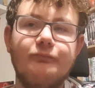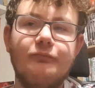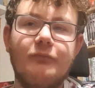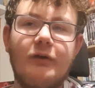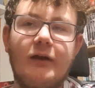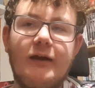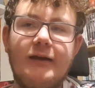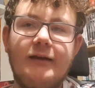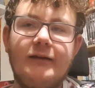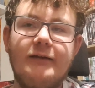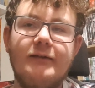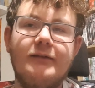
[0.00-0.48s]

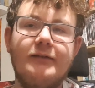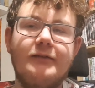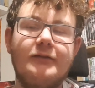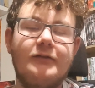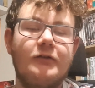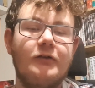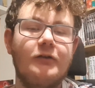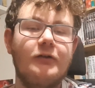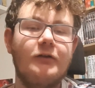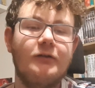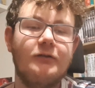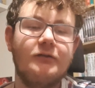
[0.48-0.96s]
Hina's
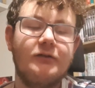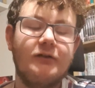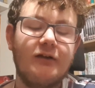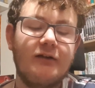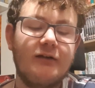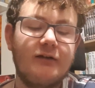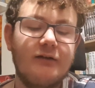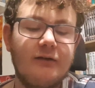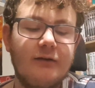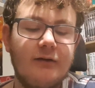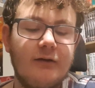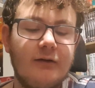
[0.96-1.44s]
gone,
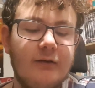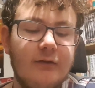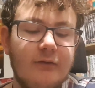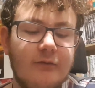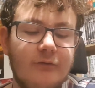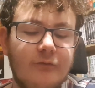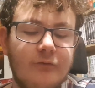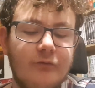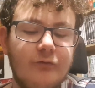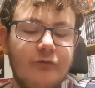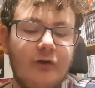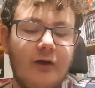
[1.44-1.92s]
and
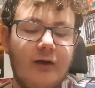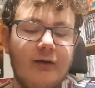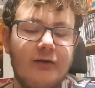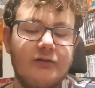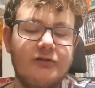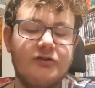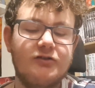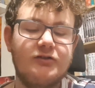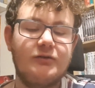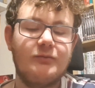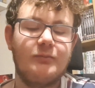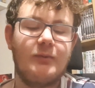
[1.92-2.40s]

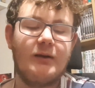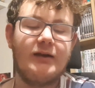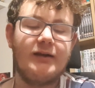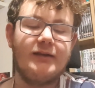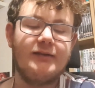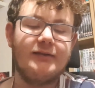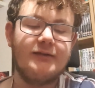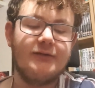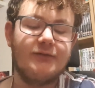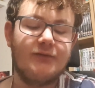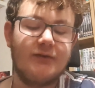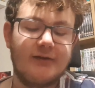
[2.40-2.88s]
that she went
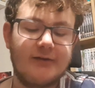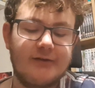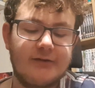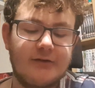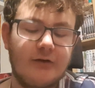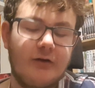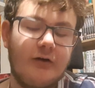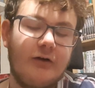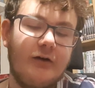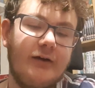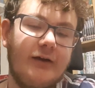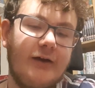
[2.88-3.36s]
into the
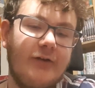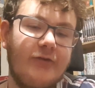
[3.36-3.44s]
sky.